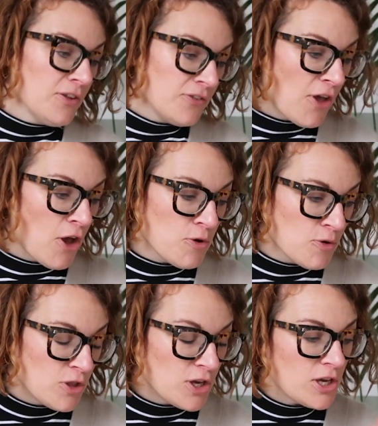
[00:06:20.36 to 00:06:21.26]
So
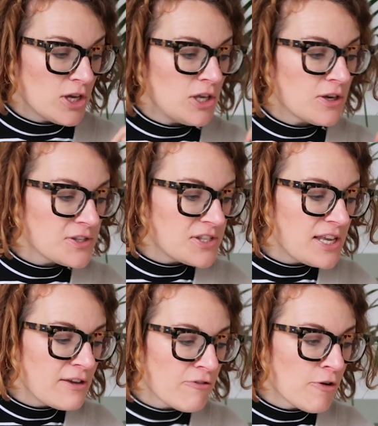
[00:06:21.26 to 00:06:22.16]
you can
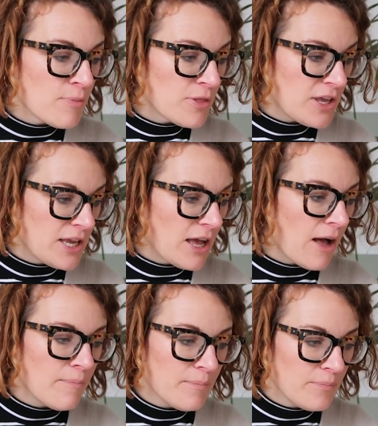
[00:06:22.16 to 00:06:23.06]
see from
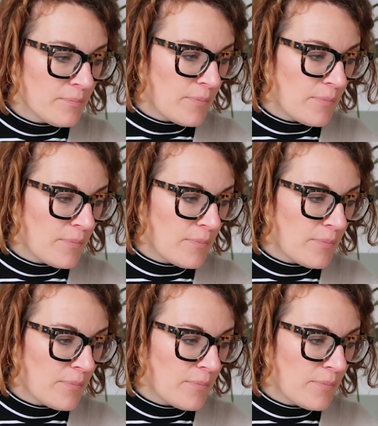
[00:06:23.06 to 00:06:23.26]
the